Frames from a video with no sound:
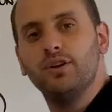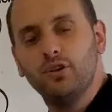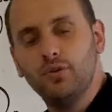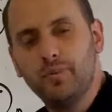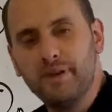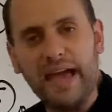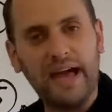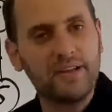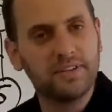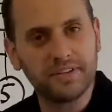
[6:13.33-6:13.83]
you'll
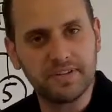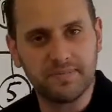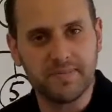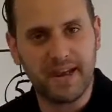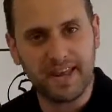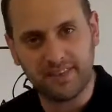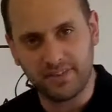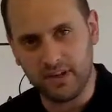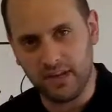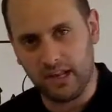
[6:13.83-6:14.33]
be able to
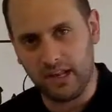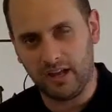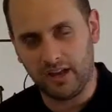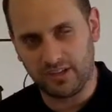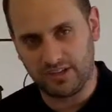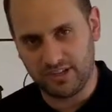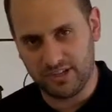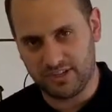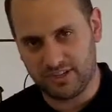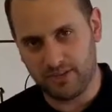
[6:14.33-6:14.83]
make the
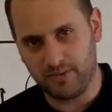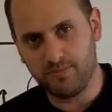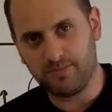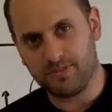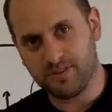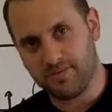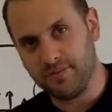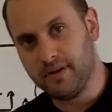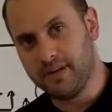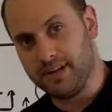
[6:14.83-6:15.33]
largest sums
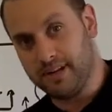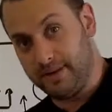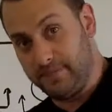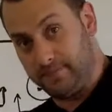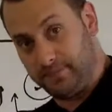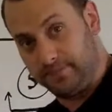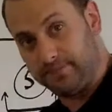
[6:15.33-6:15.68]
of money.